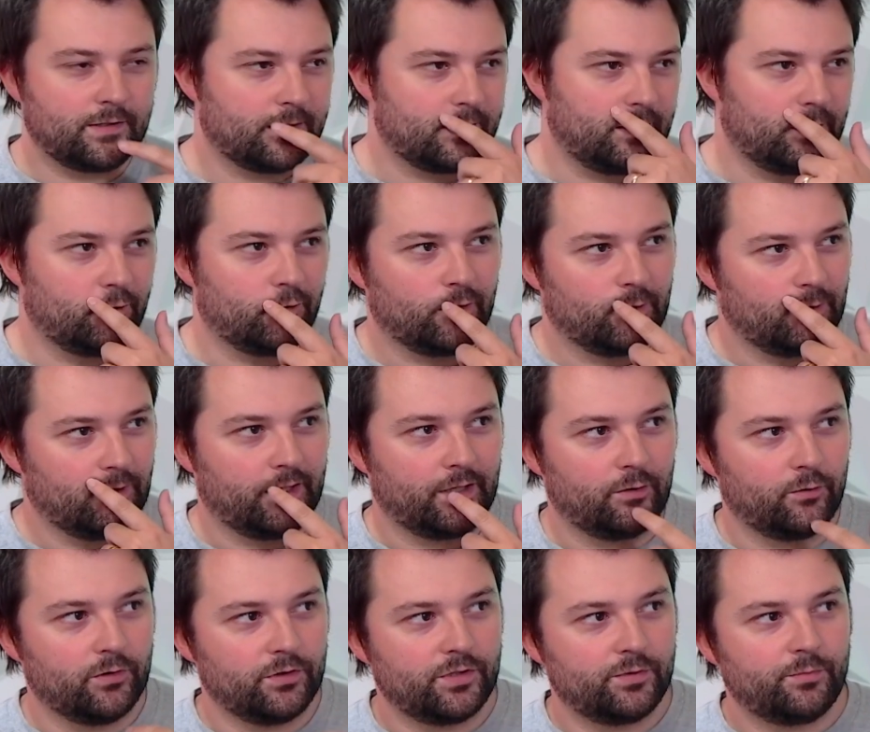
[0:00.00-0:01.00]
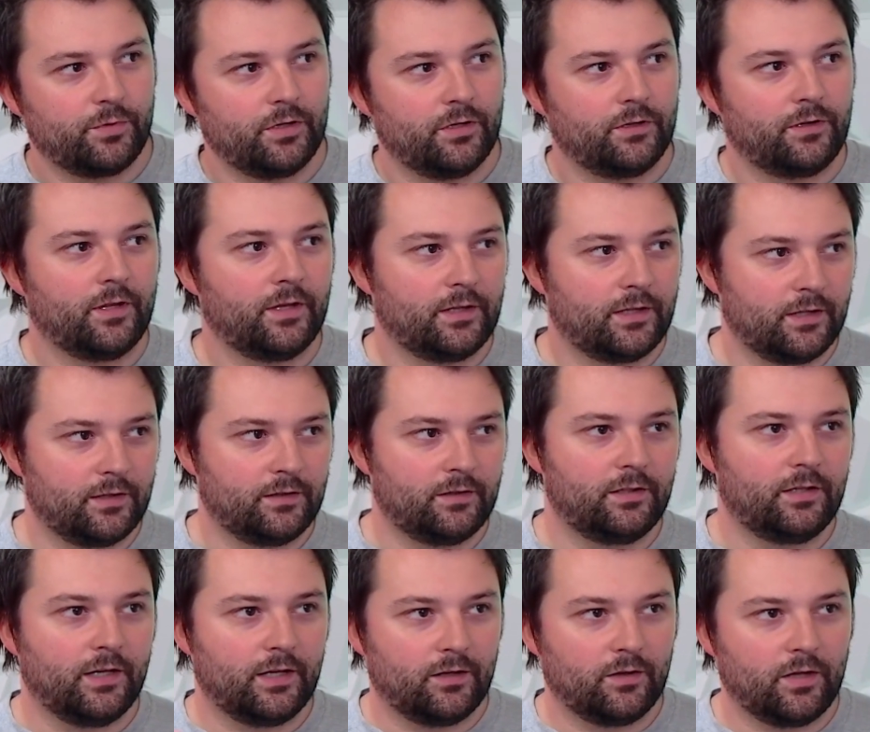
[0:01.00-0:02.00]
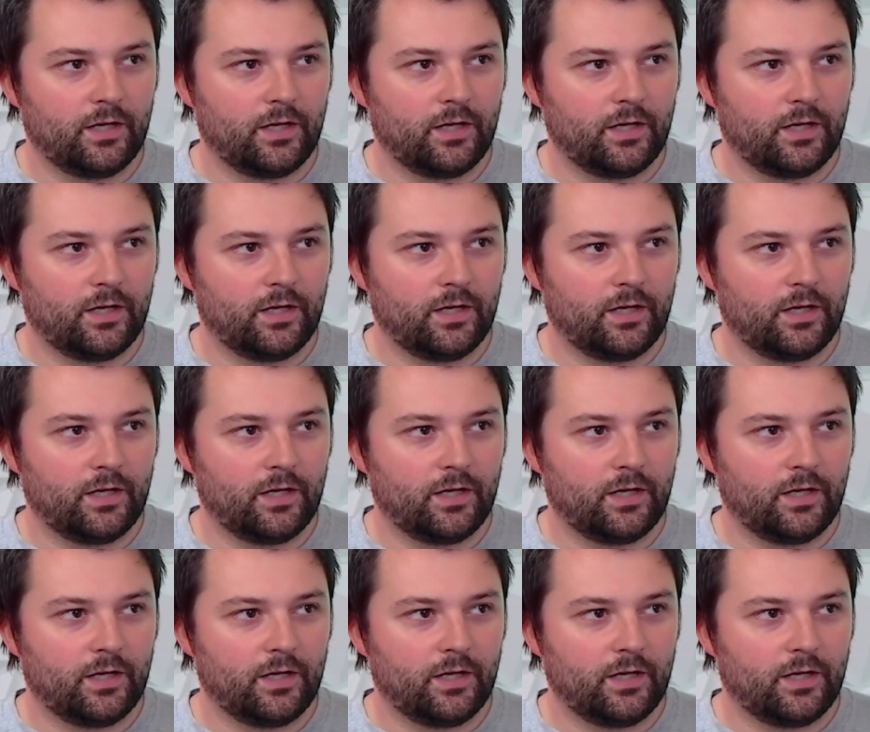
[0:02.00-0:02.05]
secret language, but they can get a